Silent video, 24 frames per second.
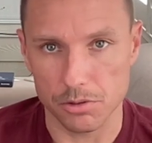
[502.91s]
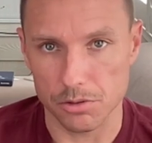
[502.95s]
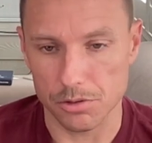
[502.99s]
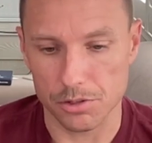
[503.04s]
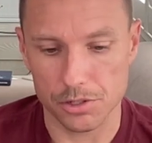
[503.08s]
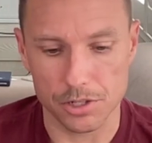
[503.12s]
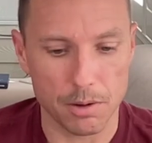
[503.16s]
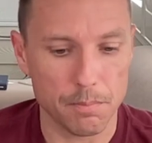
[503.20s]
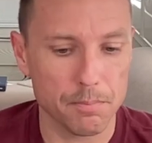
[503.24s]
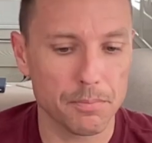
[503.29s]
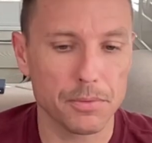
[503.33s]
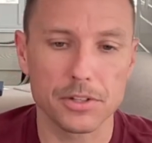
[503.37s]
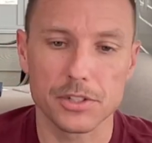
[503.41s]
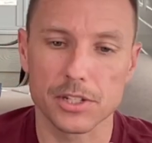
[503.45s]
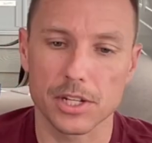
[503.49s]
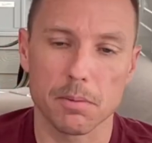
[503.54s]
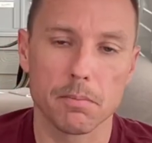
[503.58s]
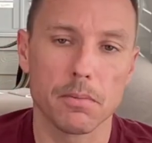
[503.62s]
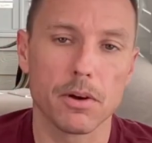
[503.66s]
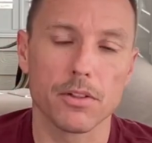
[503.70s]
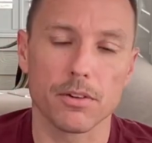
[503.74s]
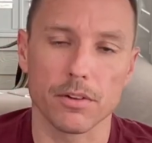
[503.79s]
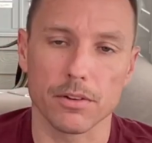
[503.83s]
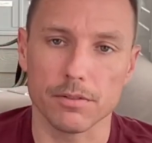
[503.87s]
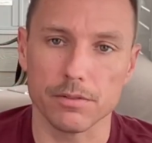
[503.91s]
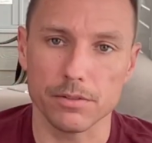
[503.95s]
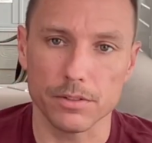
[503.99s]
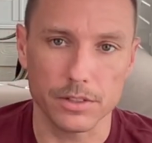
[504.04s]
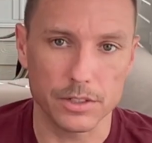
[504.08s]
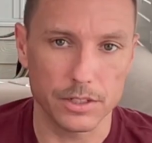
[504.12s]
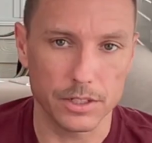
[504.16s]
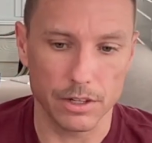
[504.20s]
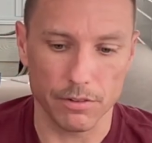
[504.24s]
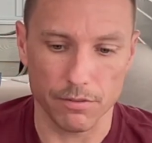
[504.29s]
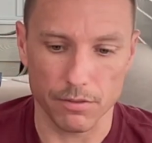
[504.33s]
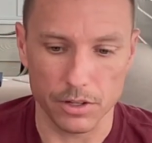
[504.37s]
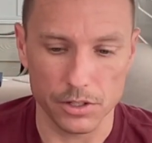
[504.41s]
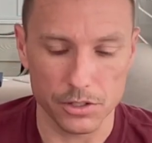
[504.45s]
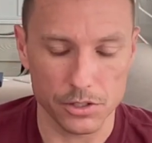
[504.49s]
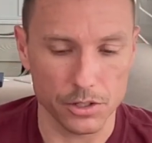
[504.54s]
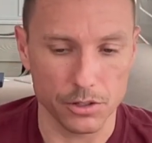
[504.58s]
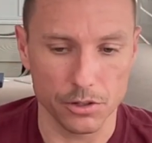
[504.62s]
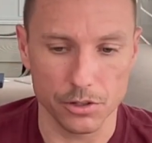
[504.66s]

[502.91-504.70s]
or some other difference.